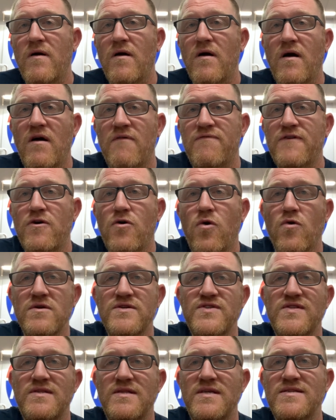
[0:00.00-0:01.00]
of
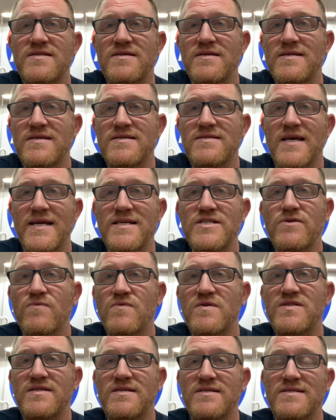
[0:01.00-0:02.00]
course, this engine
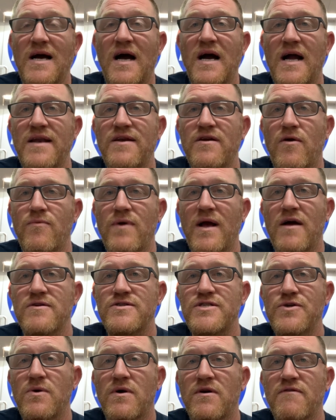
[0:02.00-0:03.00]
was designed around
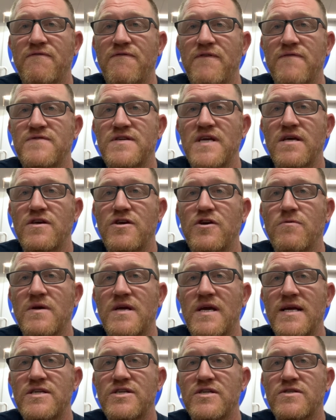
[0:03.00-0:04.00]
215
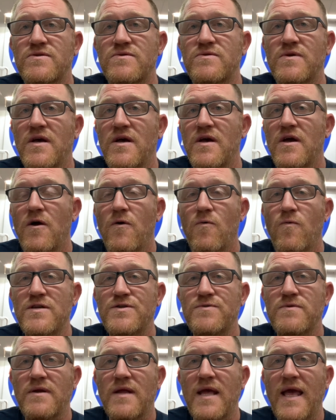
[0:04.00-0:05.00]
cubic inches,
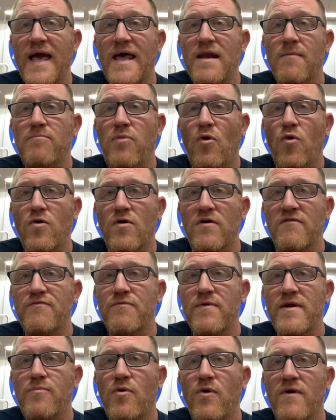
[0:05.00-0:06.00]
which had a bore of
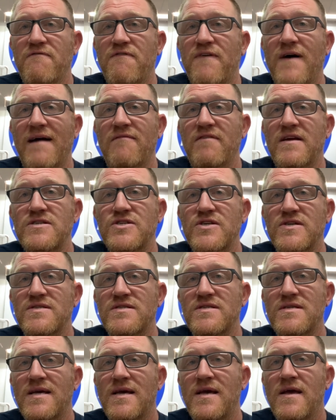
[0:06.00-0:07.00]
3.5
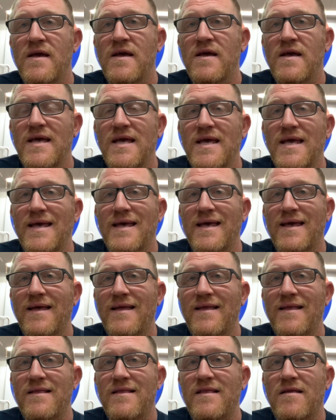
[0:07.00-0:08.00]
inches.
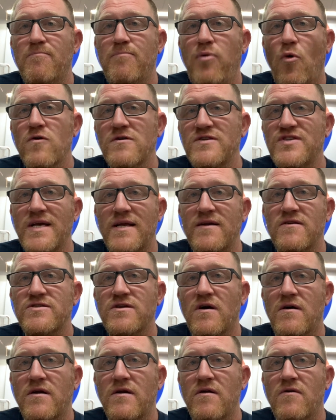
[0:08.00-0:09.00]
The bore centers
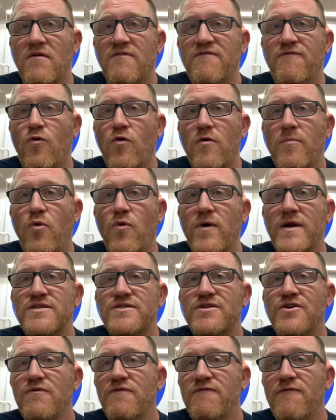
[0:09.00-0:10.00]
on it are
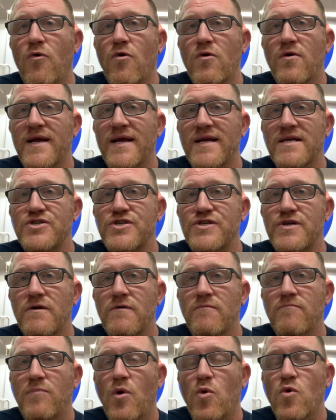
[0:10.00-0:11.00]
4.24 inch
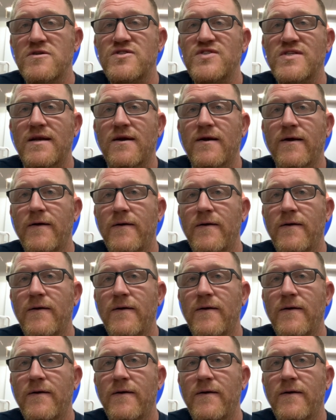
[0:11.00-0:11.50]
bore center.